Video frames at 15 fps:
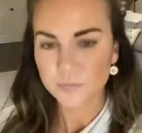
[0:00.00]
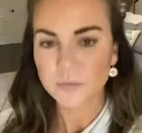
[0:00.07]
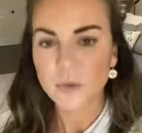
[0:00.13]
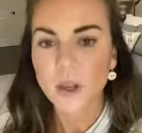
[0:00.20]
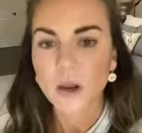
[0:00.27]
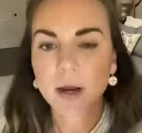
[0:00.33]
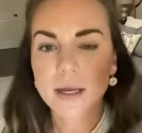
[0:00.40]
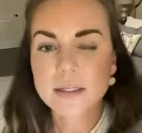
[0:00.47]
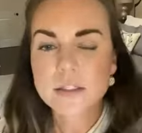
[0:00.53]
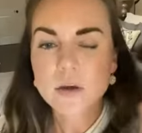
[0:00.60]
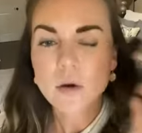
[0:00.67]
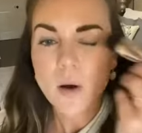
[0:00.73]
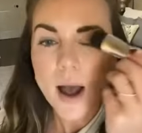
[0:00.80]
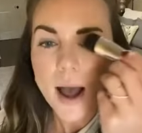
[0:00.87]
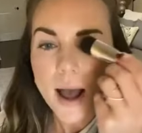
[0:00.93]
All right,
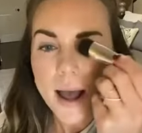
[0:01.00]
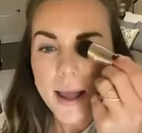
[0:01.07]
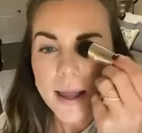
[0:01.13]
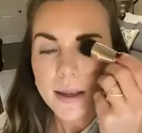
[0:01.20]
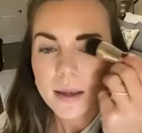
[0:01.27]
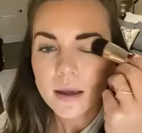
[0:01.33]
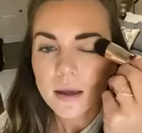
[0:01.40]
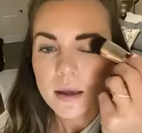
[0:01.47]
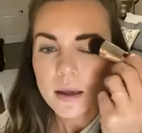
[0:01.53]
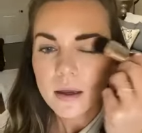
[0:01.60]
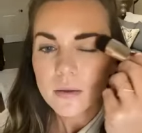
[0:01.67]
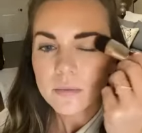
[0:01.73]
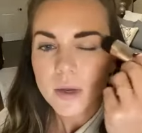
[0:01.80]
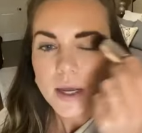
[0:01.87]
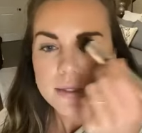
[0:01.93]
so
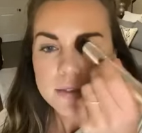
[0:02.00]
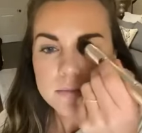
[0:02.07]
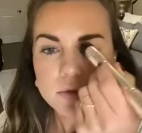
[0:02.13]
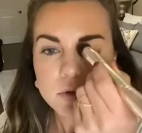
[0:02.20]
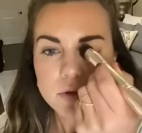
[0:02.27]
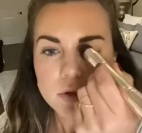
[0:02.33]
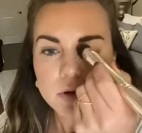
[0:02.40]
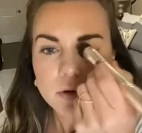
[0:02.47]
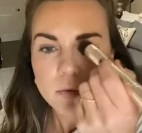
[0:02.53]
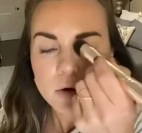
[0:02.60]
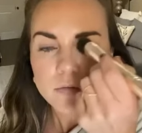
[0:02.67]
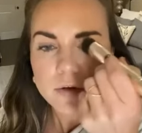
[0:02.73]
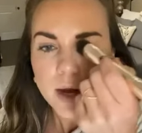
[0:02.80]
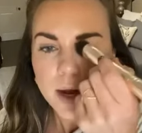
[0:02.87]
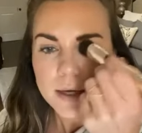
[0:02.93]
because I'm doing a little more
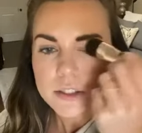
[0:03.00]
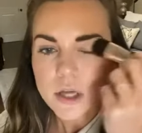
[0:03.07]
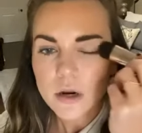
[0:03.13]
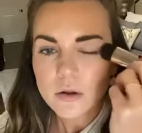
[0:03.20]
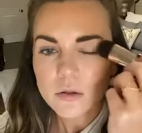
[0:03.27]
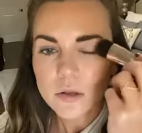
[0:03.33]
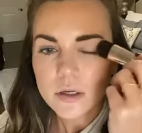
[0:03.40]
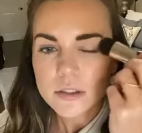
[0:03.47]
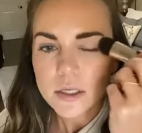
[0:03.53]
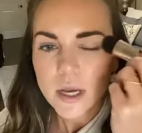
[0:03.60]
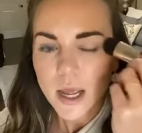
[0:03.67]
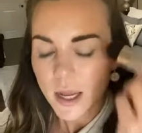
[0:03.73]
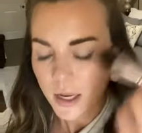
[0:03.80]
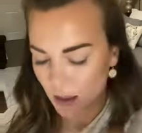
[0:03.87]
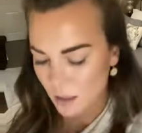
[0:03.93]
of an eyeshadow look
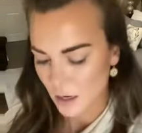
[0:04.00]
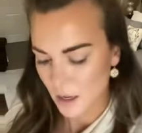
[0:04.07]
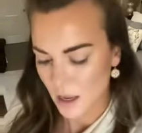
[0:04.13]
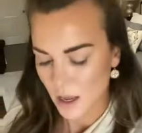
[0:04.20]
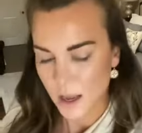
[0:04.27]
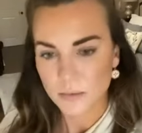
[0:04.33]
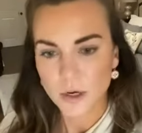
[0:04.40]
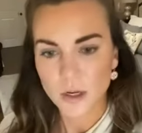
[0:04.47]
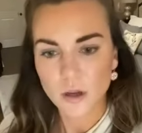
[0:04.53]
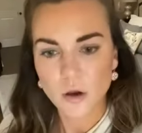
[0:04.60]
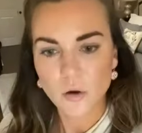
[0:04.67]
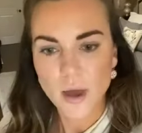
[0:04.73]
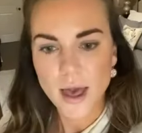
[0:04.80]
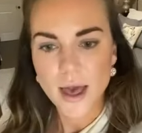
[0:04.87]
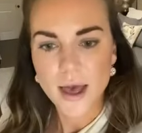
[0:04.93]
today, I'm gonna
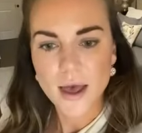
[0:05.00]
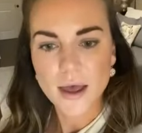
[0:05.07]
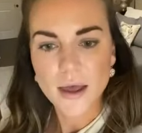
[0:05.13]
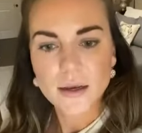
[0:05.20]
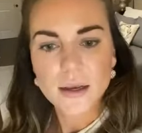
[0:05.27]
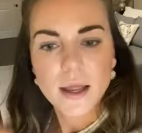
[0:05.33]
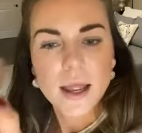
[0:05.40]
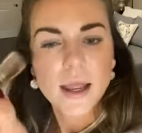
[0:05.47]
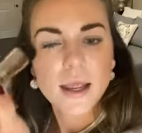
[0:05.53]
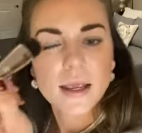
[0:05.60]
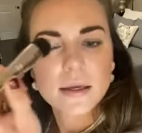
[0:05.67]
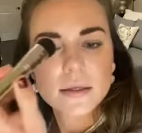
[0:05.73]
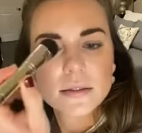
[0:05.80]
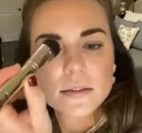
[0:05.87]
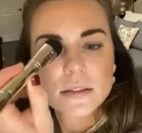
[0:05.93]
go ahead
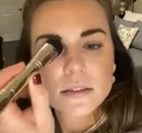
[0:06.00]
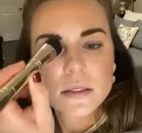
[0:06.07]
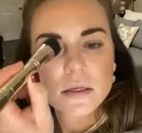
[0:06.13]
and